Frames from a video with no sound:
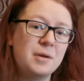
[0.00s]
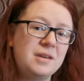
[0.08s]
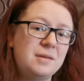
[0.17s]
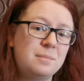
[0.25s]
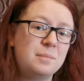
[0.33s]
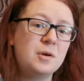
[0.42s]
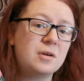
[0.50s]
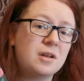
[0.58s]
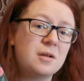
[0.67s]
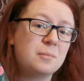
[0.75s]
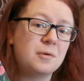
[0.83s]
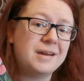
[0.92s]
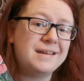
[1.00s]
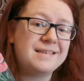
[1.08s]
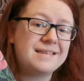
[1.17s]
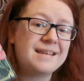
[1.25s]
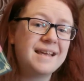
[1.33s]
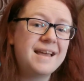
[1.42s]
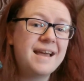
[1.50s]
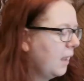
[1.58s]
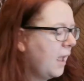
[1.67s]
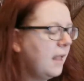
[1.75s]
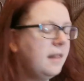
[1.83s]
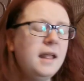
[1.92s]
Buddy Book Club reads.
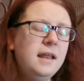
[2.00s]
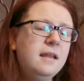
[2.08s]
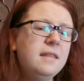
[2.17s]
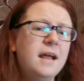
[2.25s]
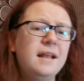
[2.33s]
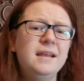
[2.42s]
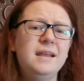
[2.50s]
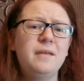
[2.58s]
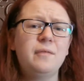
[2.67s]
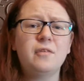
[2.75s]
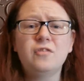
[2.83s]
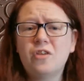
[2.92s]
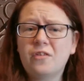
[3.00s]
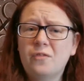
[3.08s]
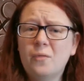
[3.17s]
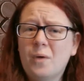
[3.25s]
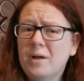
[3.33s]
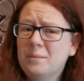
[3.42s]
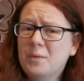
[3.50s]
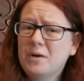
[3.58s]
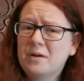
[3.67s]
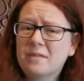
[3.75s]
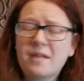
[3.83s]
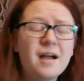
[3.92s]
And then that leaves just 1
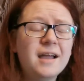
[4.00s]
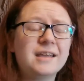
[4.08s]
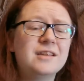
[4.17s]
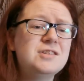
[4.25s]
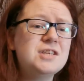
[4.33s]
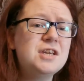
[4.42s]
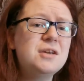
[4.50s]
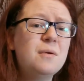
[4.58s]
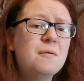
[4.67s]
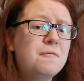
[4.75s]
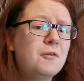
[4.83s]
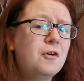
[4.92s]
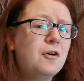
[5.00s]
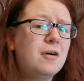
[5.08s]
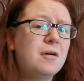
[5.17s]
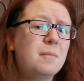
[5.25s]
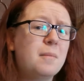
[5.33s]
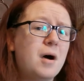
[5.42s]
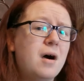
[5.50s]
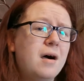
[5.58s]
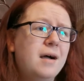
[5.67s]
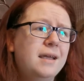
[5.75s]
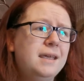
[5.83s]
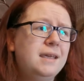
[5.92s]
book that I can do for
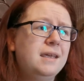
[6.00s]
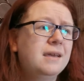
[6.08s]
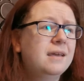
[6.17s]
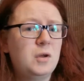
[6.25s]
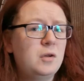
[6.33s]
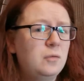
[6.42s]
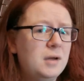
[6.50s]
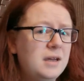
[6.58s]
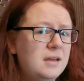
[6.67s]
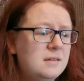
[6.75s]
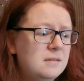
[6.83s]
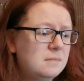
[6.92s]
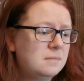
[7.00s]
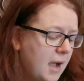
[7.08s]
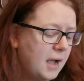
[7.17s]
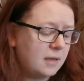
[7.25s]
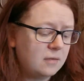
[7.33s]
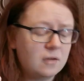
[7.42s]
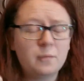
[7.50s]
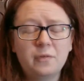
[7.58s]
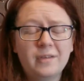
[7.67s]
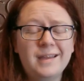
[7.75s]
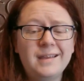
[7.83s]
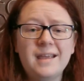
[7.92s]
my mood read, and
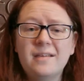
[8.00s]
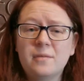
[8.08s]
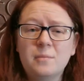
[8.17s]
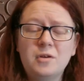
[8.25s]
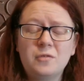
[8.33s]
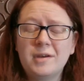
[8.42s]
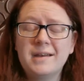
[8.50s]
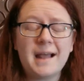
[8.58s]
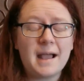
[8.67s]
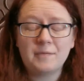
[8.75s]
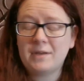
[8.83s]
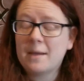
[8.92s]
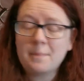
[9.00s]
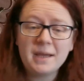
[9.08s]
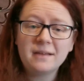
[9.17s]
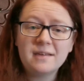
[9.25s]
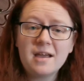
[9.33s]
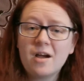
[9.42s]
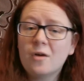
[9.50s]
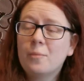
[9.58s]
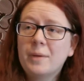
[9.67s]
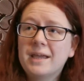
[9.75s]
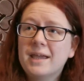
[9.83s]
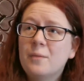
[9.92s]
obviously it's a mood read. I haven't yet picked it. I will
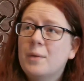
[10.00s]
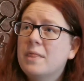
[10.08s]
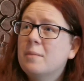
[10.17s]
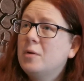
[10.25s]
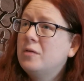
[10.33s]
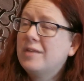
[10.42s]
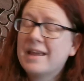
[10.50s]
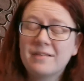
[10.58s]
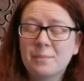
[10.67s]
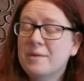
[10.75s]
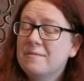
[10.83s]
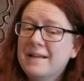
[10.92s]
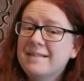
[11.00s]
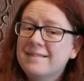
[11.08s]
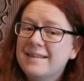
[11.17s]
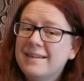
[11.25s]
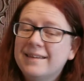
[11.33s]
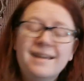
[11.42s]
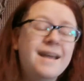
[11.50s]
pick it when the mood takes my fancy.